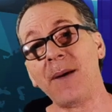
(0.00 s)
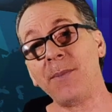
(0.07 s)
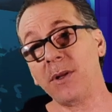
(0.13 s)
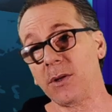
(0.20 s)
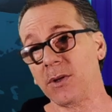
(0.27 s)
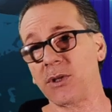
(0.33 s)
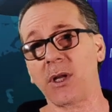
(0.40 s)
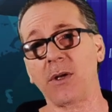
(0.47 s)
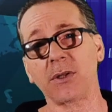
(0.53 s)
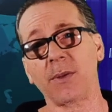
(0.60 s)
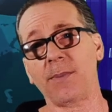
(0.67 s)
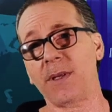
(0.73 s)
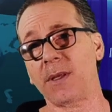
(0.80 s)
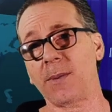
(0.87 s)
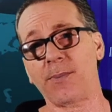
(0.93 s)
I'm a little jealous
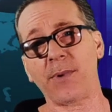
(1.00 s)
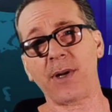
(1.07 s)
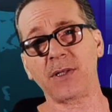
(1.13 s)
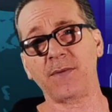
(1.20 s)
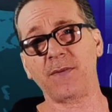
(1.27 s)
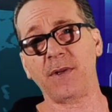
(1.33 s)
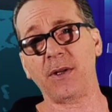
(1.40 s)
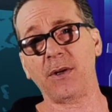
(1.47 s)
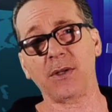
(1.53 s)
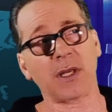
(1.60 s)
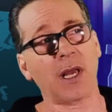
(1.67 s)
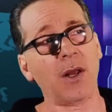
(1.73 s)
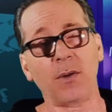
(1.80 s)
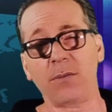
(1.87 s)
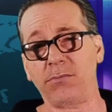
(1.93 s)
about the breastfeeding because
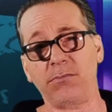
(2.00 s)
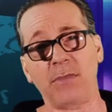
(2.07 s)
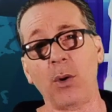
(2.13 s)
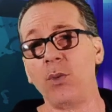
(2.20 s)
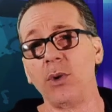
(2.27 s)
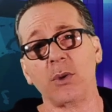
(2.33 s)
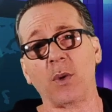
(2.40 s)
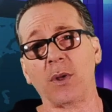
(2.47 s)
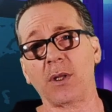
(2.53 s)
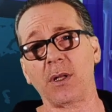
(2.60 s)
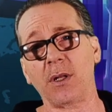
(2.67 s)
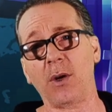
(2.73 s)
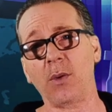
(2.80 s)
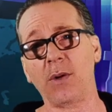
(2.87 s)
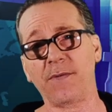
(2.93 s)
I always wanted to
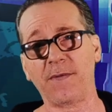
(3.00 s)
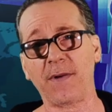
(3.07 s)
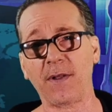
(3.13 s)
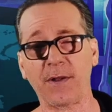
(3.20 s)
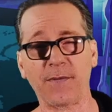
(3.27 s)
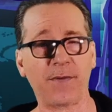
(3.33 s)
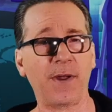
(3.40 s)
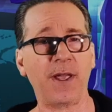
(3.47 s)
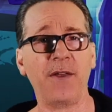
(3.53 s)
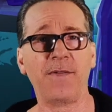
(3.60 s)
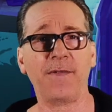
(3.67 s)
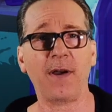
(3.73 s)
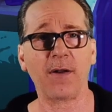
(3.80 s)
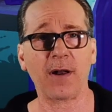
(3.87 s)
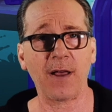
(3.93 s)
know what it felt like for a
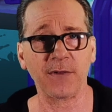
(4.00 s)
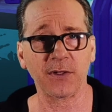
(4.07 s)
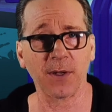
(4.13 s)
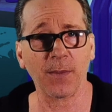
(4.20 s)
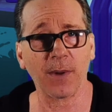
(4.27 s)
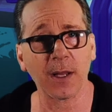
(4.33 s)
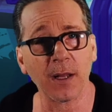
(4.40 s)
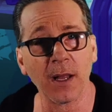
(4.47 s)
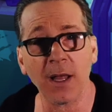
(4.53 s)
half hour to have somebody